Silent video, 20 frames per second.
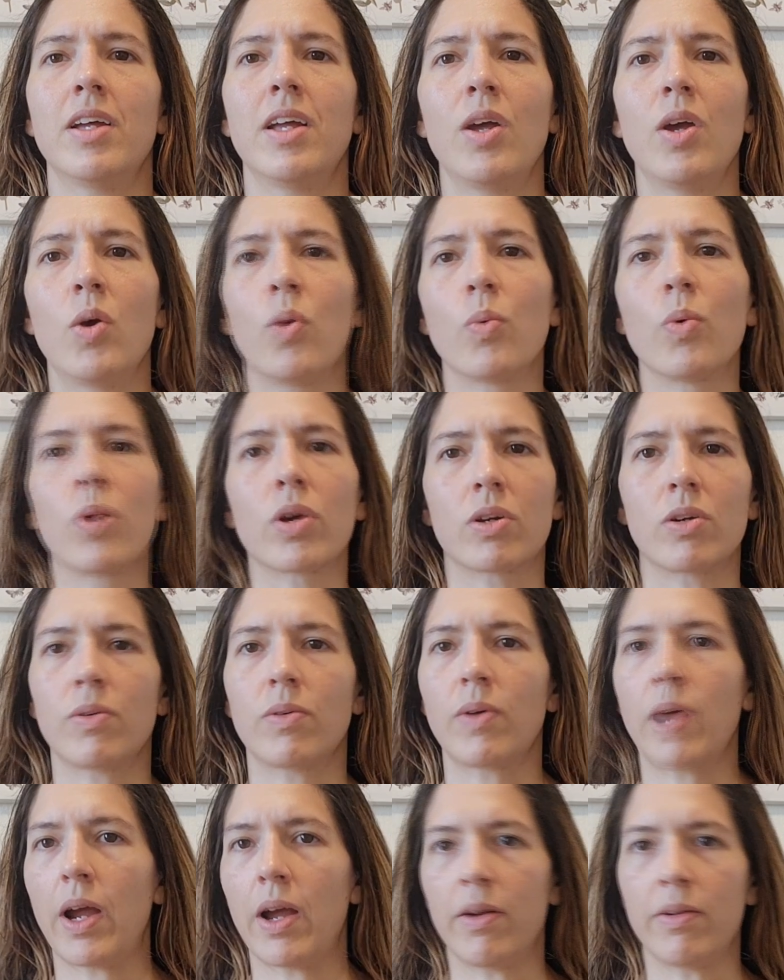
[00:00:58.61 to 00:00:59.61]
work
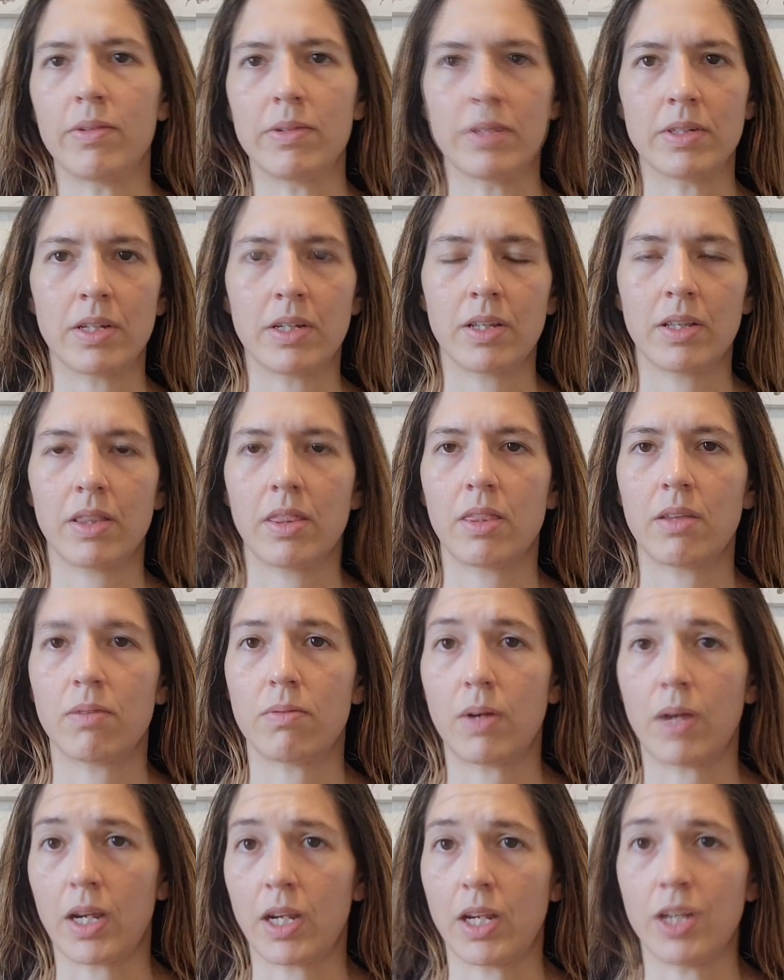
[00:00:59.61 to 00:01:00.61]
around the
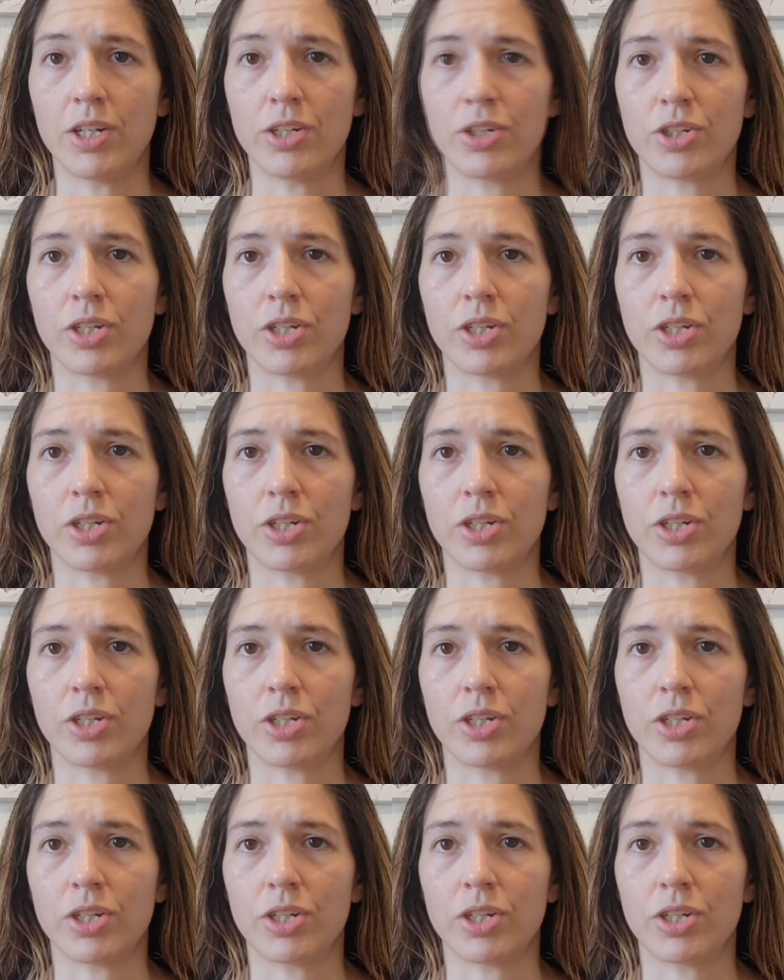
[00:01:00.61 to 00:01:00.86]
wreckage and